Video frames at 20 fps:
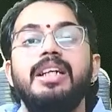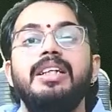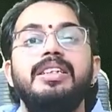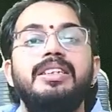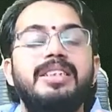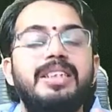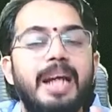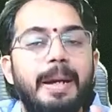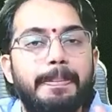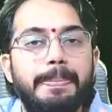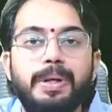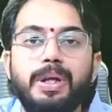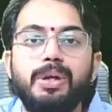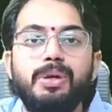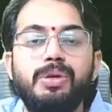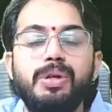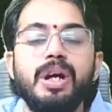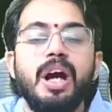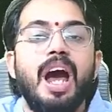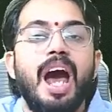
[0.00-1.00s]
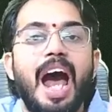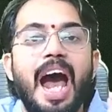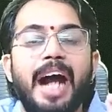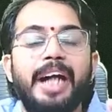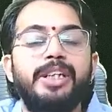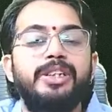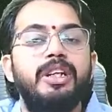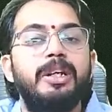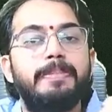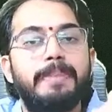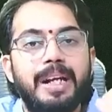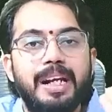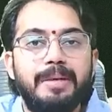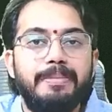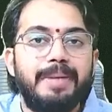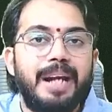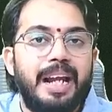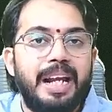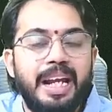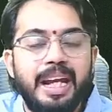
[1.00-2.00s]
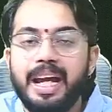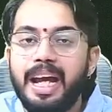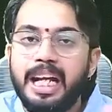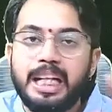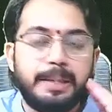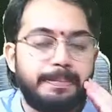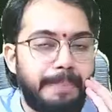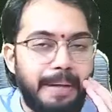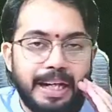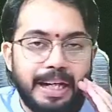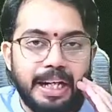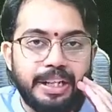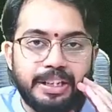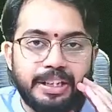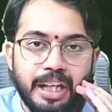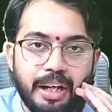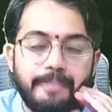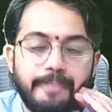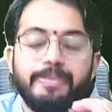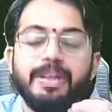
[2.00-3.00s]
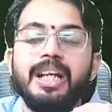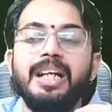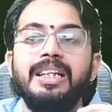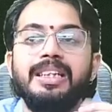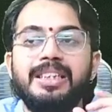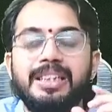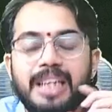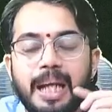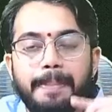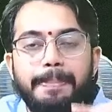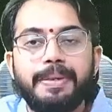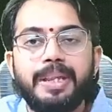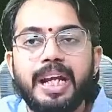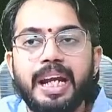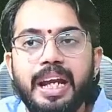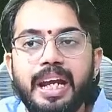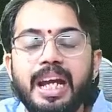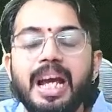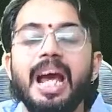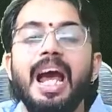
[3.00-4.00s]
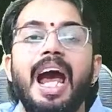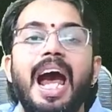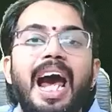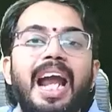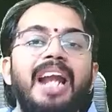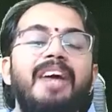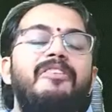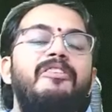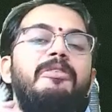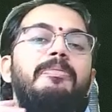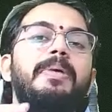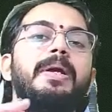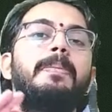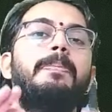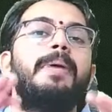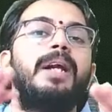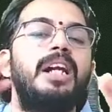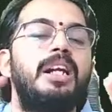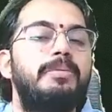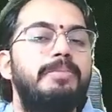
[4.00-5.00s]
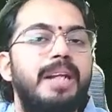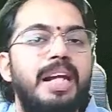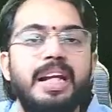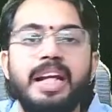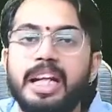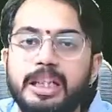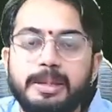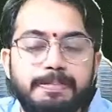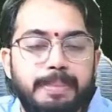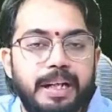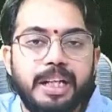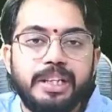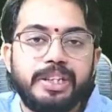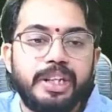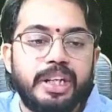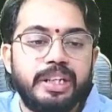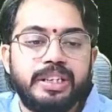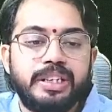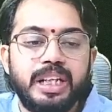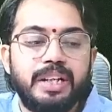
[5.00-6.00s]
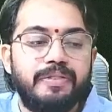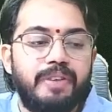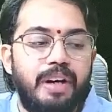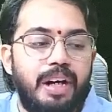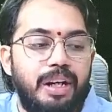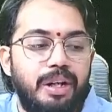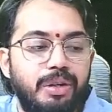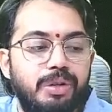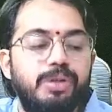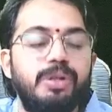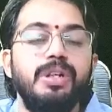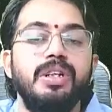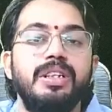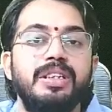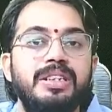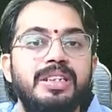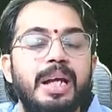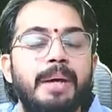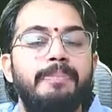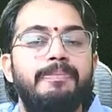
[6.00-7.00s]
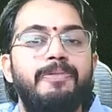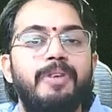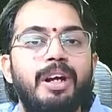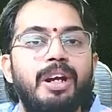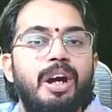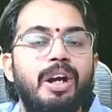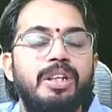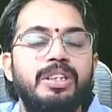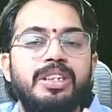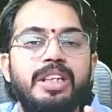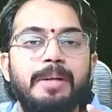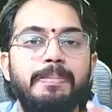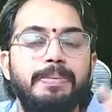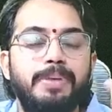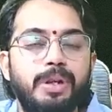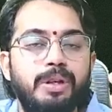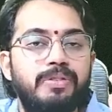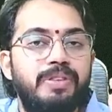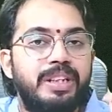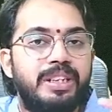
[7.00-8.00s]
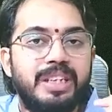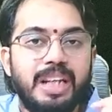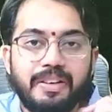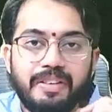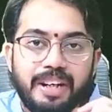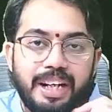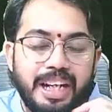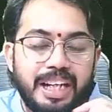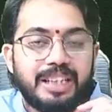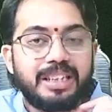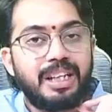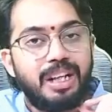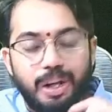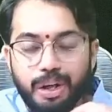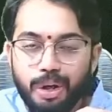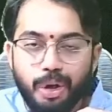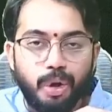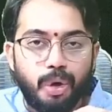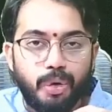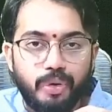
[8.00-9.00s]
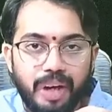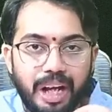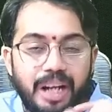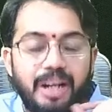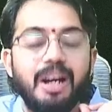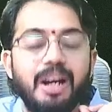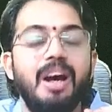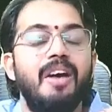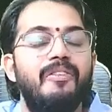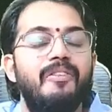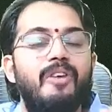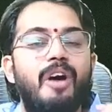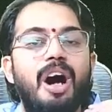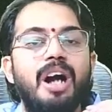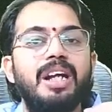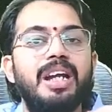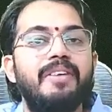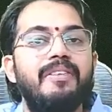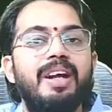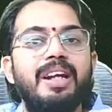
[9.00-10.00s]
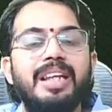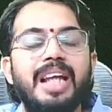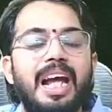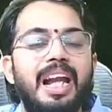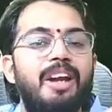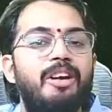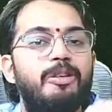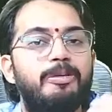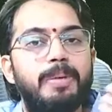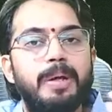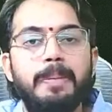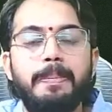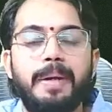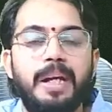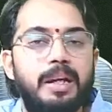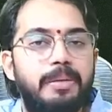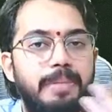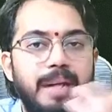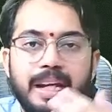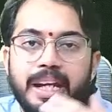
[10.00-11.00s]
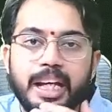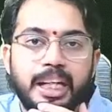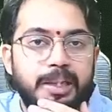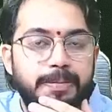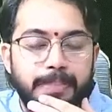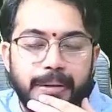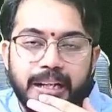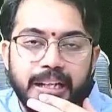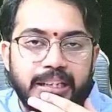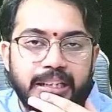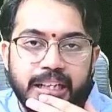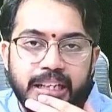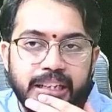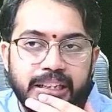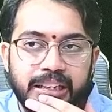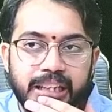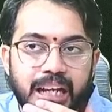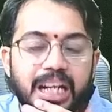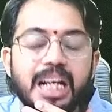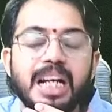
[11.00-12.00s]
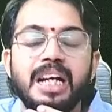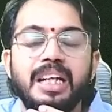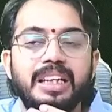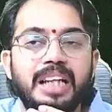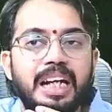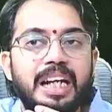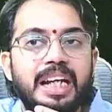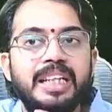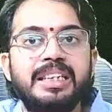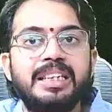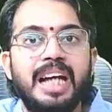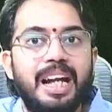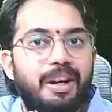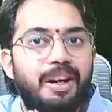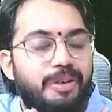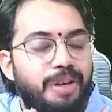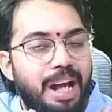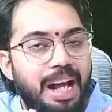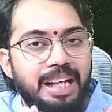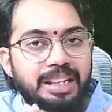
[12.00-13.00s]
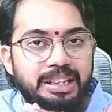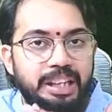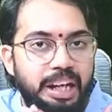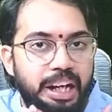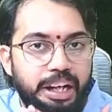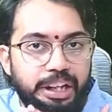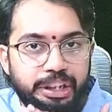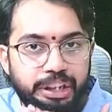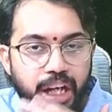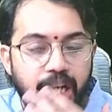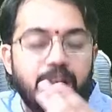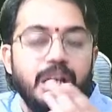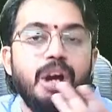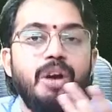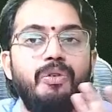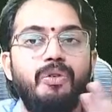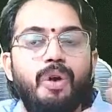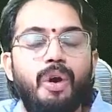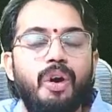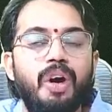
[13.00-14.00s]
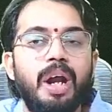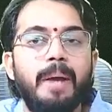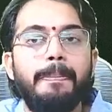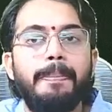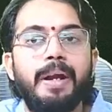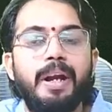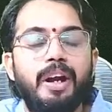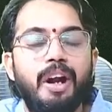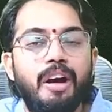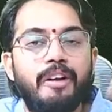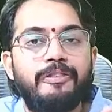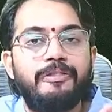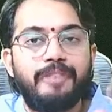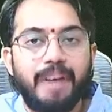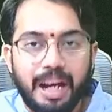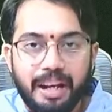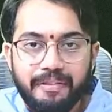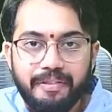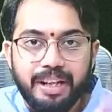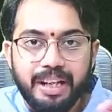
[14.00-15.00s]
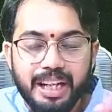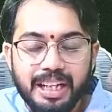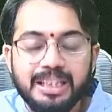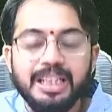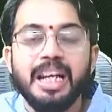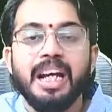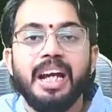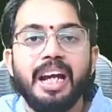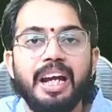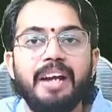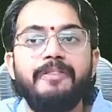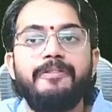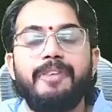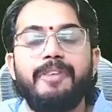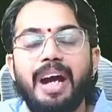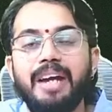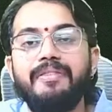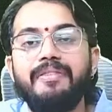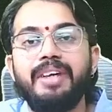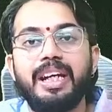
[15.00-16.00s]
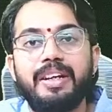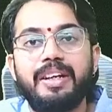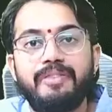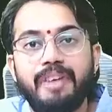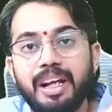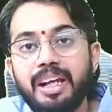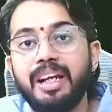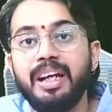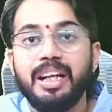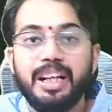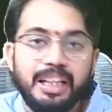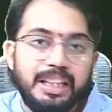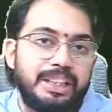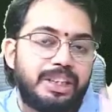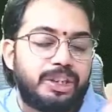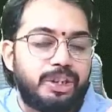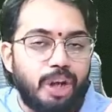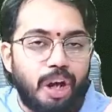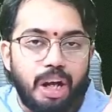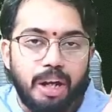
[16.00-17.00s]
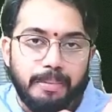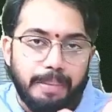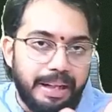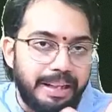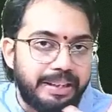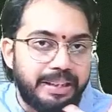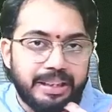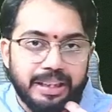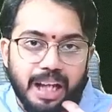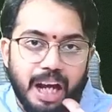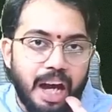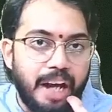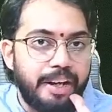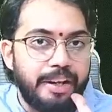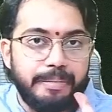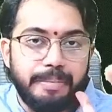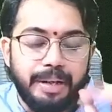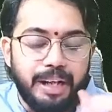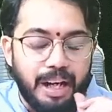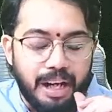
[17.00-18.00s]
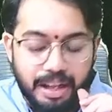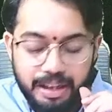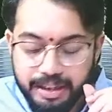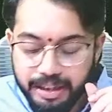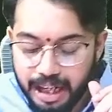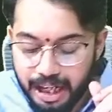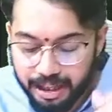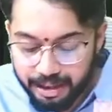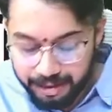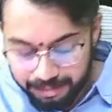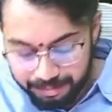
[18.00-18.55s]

Step 2, actual preliminary expenditure. Step 3, allowable preliminary expenditure is equal to step 1 or step 2, whichever is lower. Whatever the allowable preliminary expenditure is there, that is allowed as deduction over a period of 5 years in 5 equal installments. Are you able to understand?